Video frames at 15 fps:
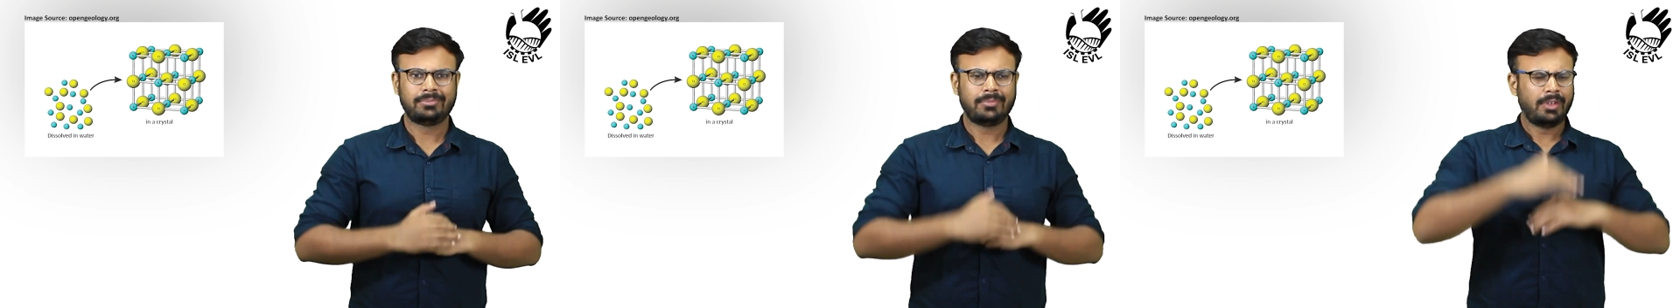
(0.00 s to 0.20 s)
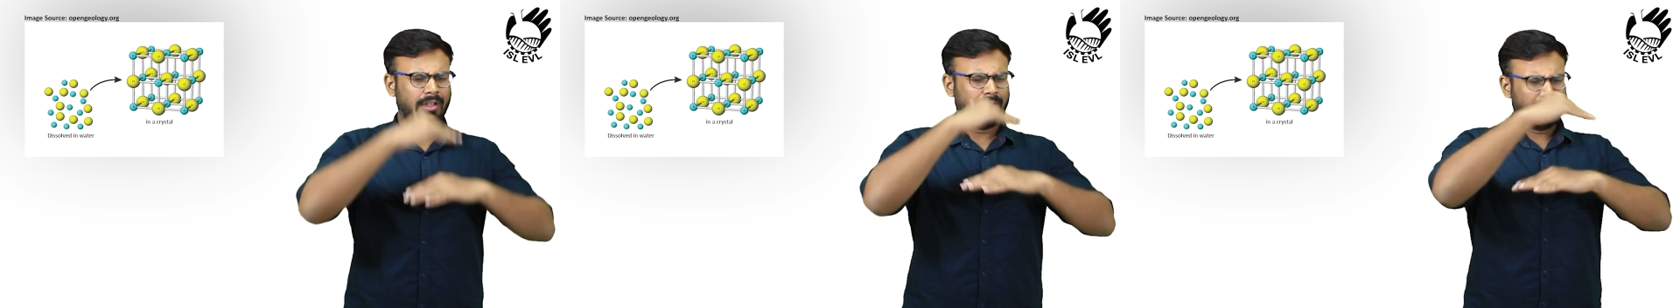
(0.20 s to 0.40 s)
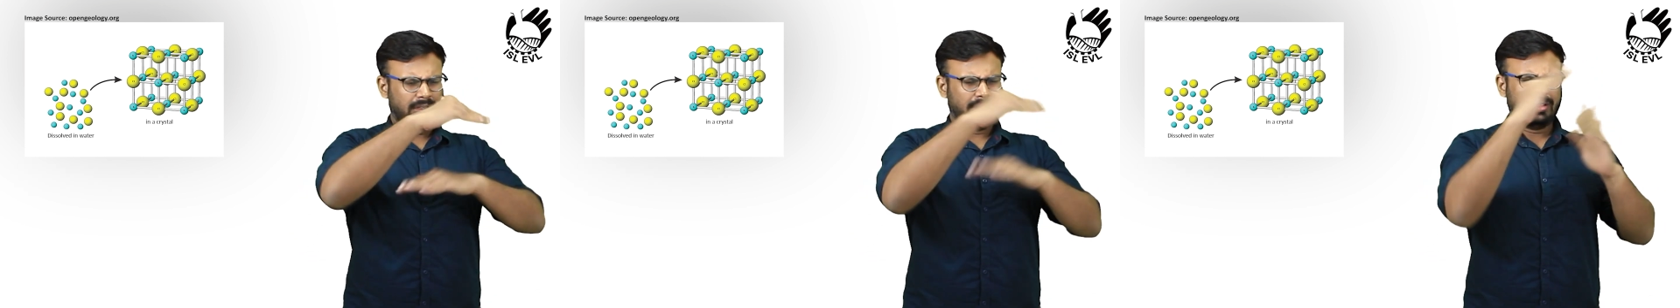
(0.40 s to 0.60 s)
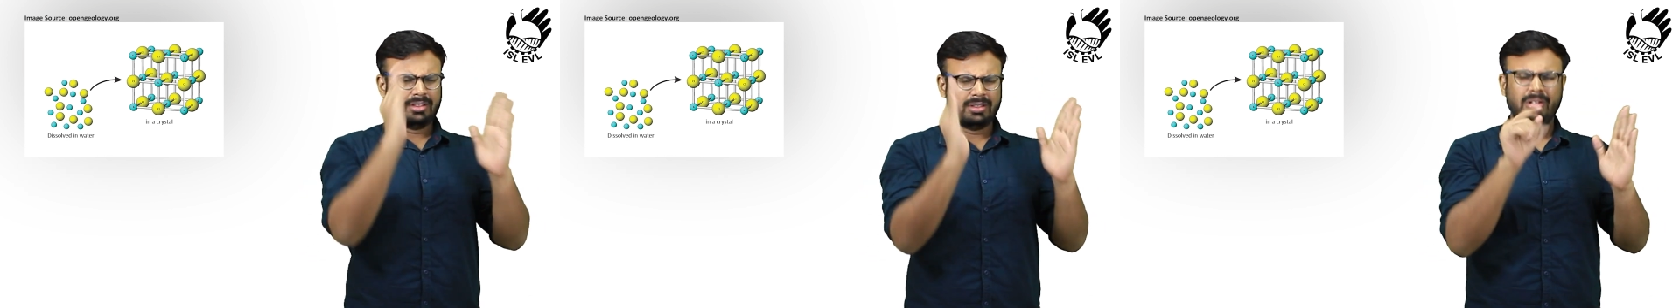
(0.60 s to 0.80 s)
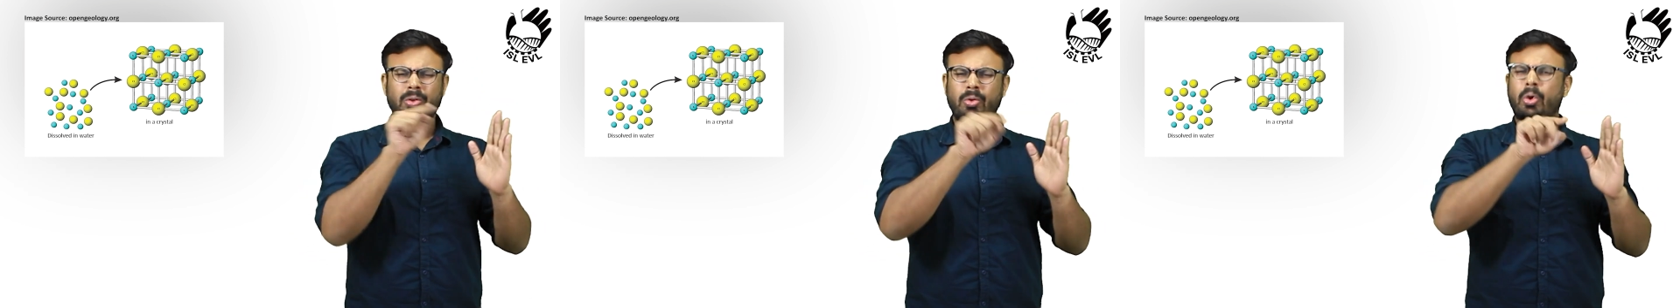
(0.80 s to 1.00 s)
Or
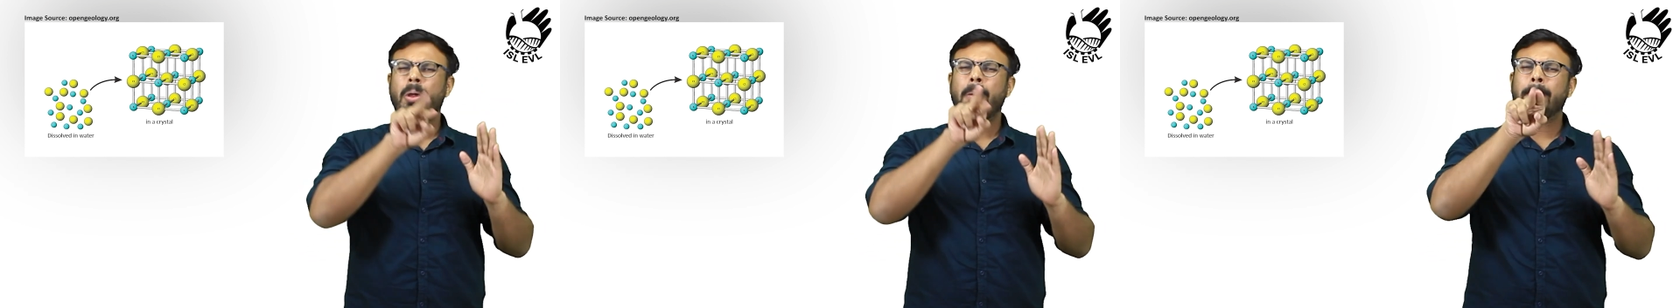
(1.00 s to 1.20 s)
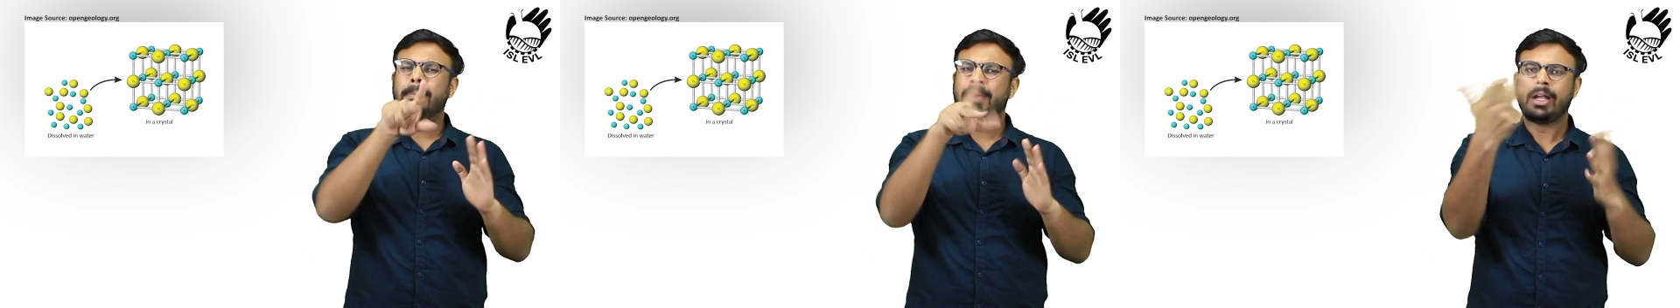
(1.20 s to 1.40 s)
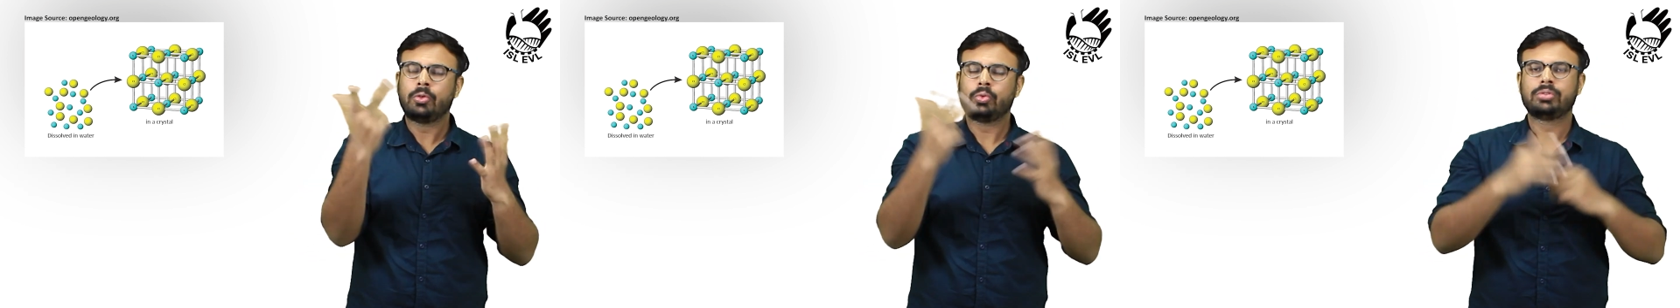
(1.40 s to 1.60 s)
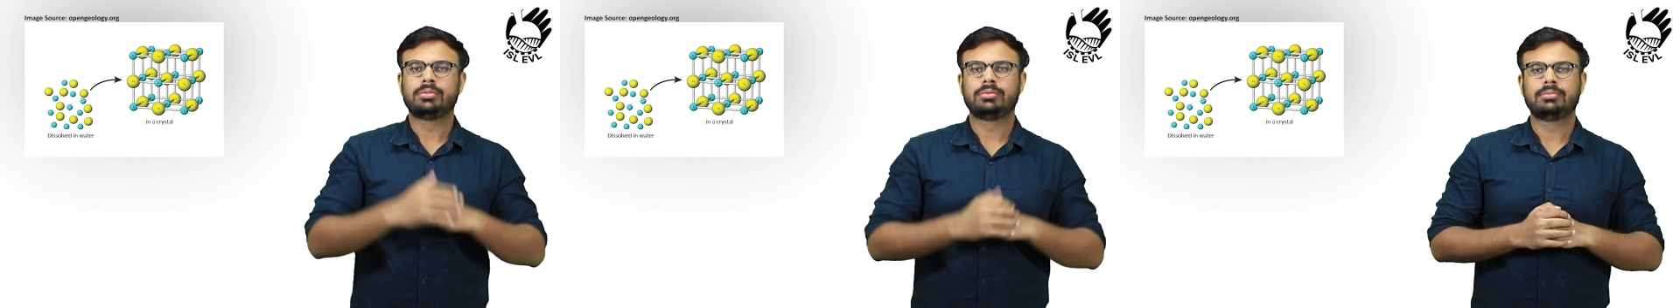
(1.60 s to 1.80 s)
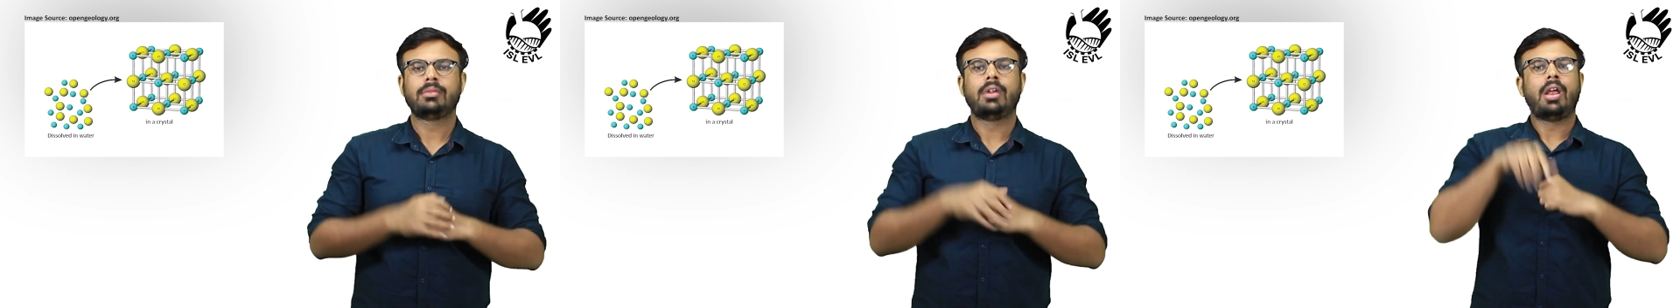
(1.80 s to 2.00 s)
what is a crystalline
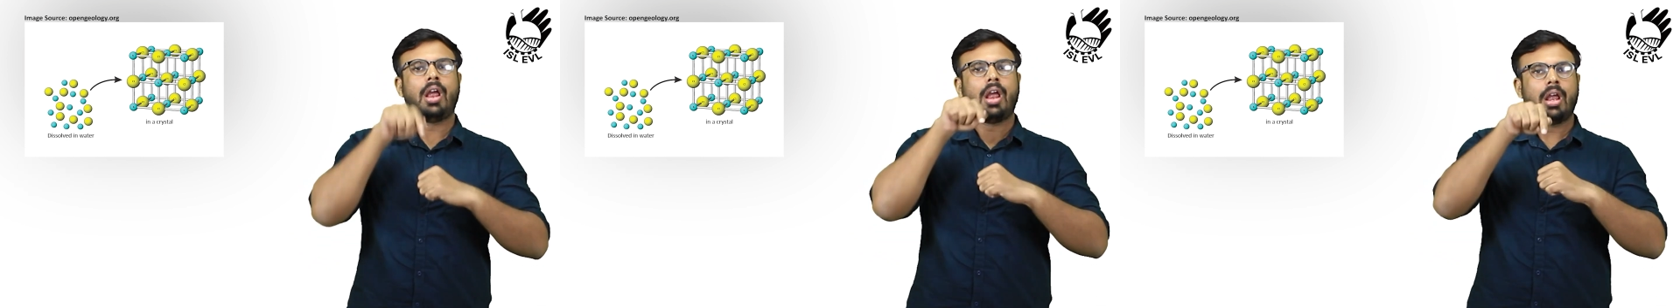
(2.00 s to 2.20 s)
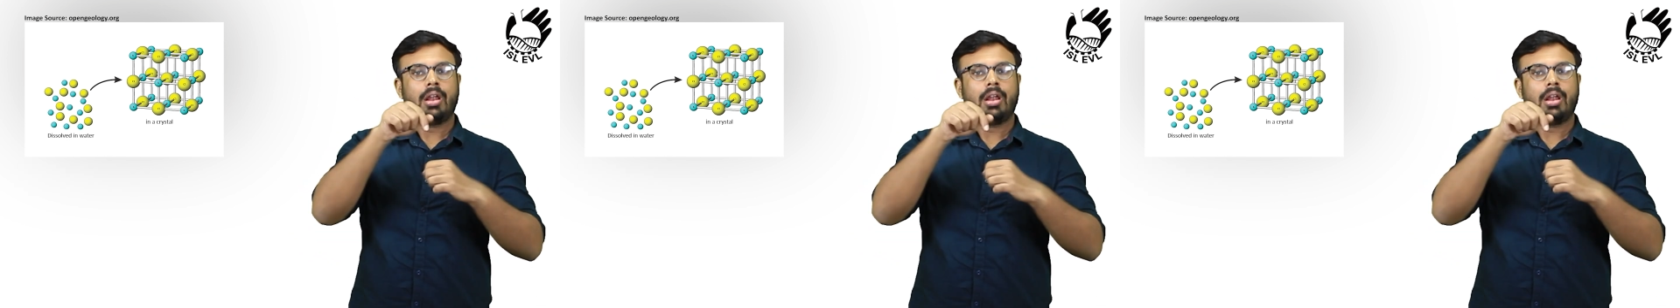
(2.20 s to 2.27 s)
solid?